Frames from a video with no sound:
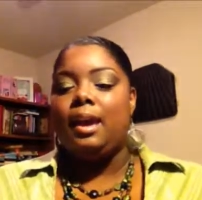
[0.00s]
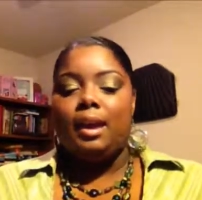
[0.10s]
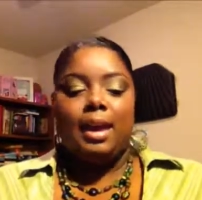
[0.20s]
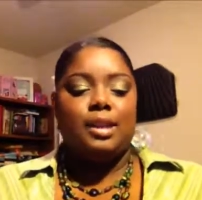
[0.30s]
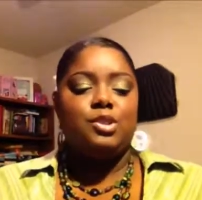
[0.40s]

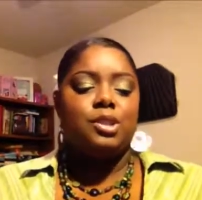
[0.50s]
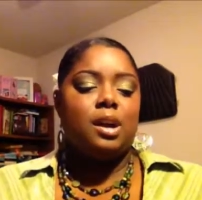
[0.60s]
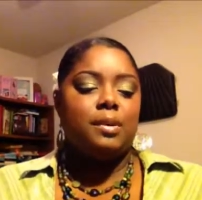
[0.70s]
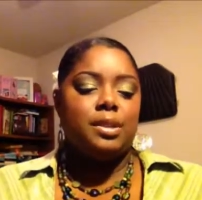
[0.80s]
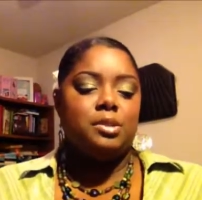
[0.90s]
And you should
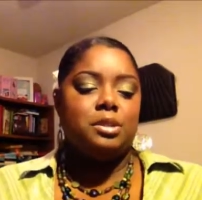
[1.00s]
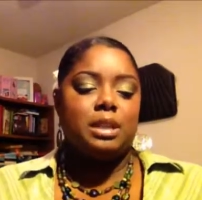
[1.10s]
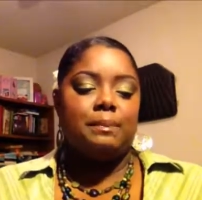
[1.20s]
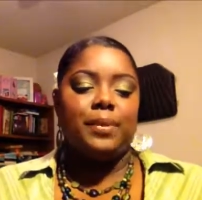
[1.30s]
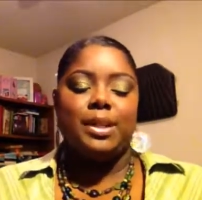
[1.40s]
always use
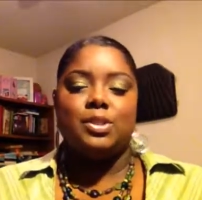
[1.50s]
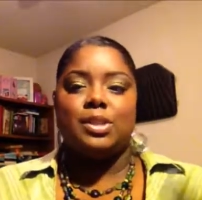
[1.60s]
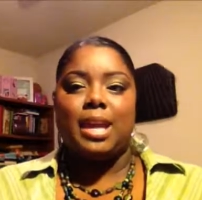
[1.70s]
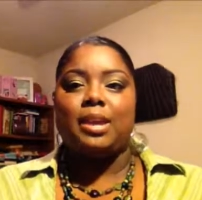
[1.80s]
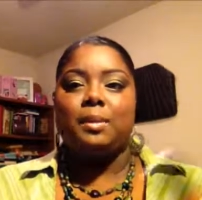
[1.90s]
something to
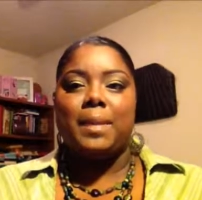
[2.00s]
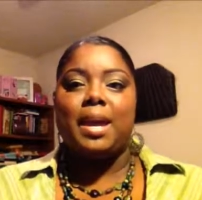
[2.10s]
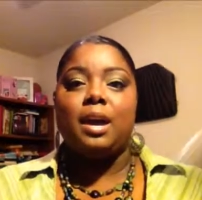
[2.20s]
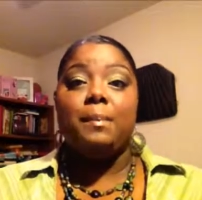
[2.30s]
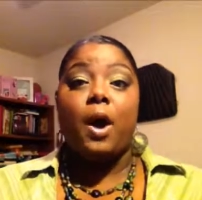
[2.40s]
take your
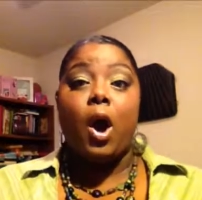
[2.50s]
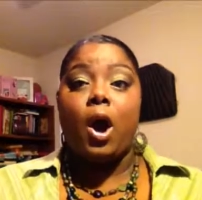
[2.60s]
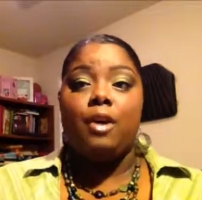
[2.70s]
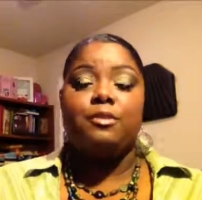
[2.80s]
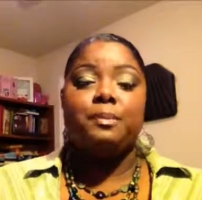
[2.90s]
makeup
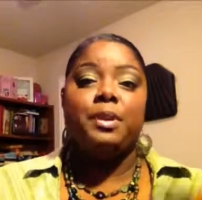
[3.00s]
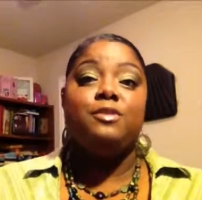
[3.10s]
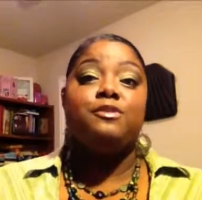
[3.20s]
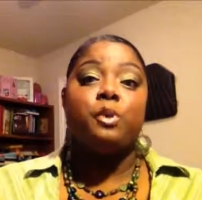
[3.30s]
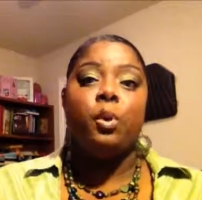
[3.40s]
off
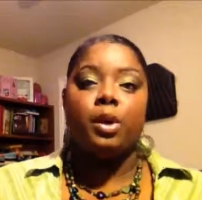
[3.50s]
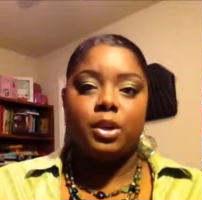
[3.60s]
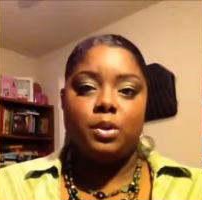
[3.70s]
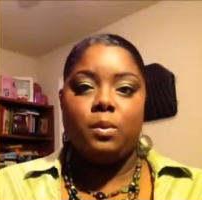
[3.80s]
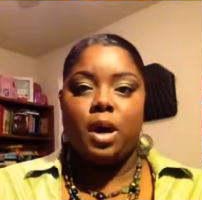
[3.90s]
before
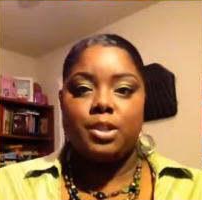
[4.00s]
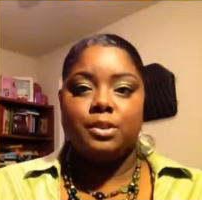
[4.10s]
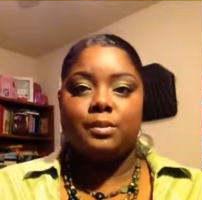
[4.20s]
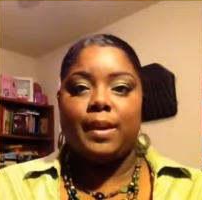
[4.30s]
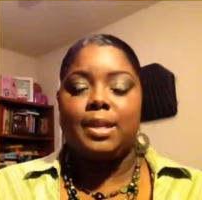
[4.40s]
you wash your
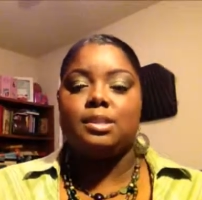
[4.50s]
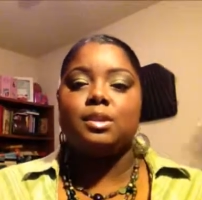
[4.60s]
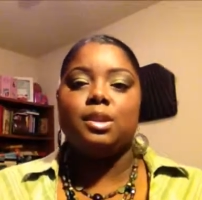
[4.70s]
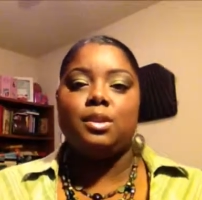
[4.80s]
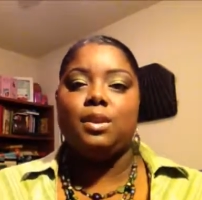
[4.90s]
face so
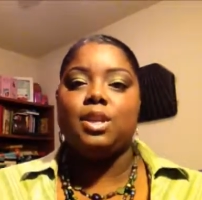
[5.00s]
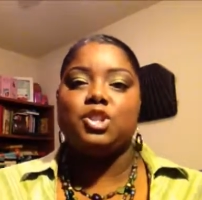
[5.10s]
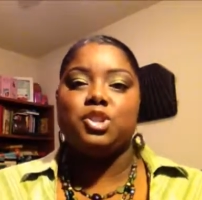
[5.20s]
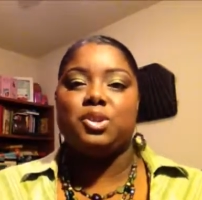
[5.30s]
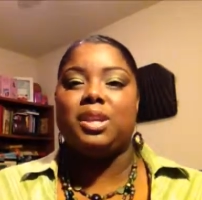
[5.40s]
that you can
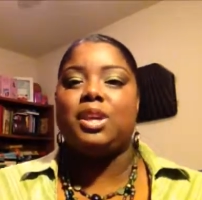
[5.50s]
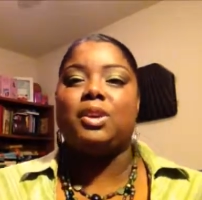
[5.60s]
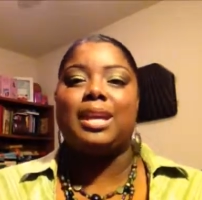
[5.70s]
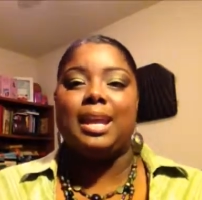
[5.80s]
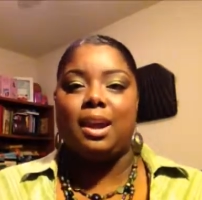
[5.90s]
ensure that you're
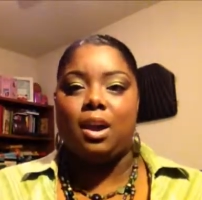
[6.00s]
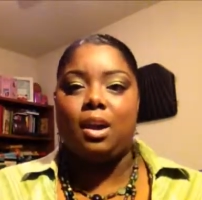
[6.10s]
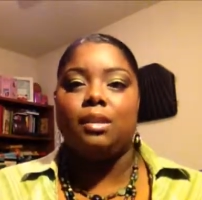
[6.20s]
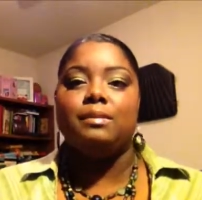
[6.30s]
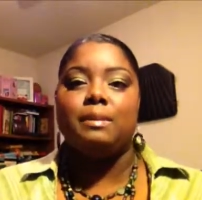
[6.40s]
getting
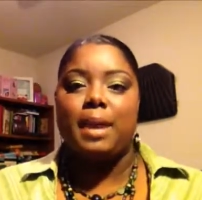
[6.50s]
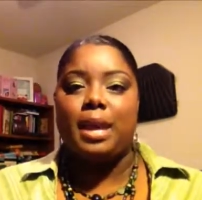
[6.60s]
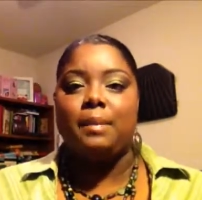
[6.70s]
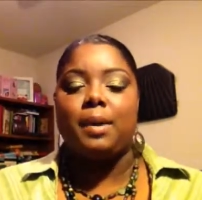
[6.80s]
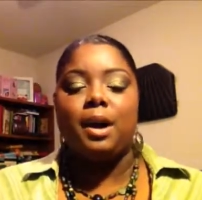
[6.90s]
all of the
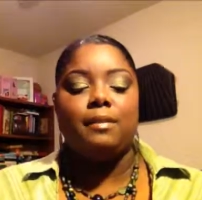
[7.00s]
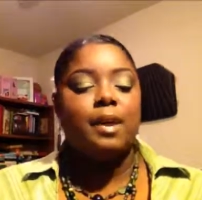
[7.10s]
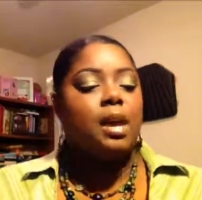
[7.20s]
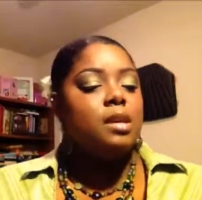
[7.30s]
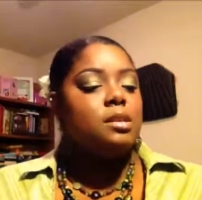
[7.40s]
makeup off.
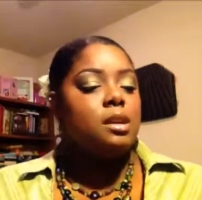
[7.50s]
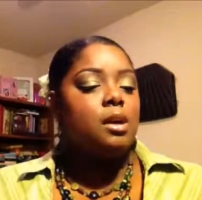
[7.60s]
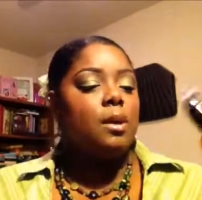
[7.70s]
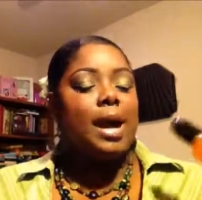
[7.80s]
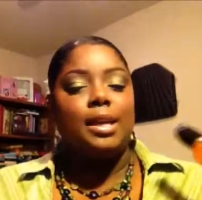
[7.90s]

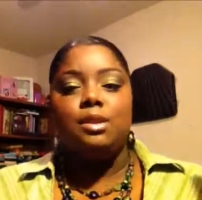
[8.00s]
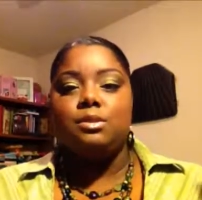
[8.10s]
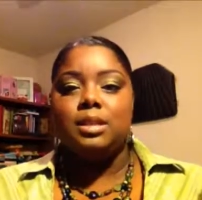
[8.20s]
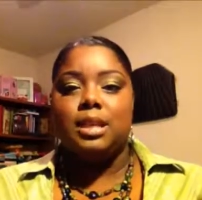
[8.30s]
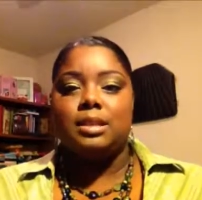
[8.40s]
So I use
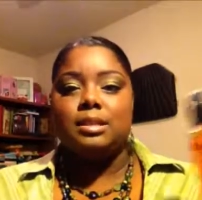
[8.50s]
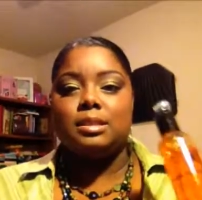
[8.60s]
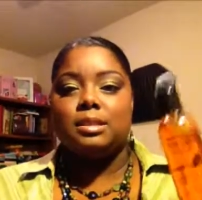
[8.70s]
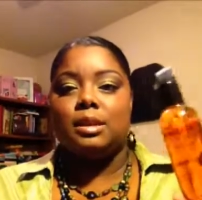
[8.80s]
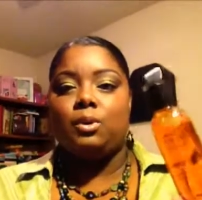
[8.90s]

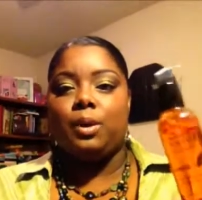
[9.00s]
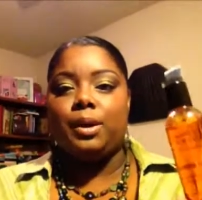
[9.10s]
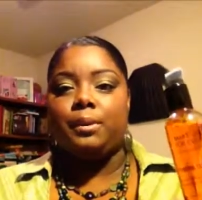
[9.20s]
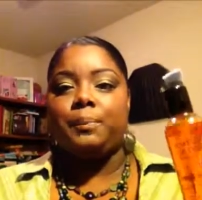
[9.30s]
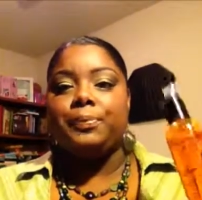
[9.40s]
this oil.